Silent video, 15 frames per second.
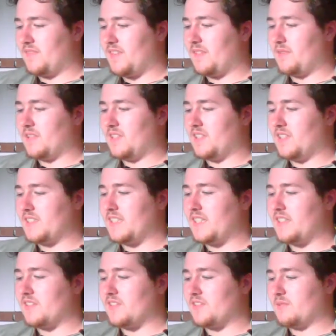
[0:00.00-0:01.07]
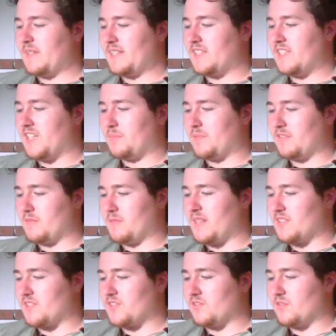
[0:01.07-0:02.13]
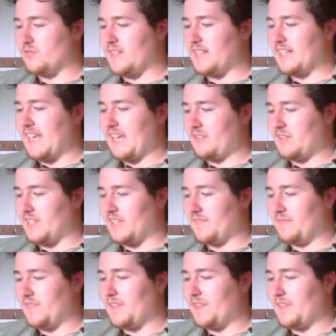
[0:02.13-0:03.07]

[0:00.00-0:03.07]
If you are lucky, he does not wake up and remains snoring loudly.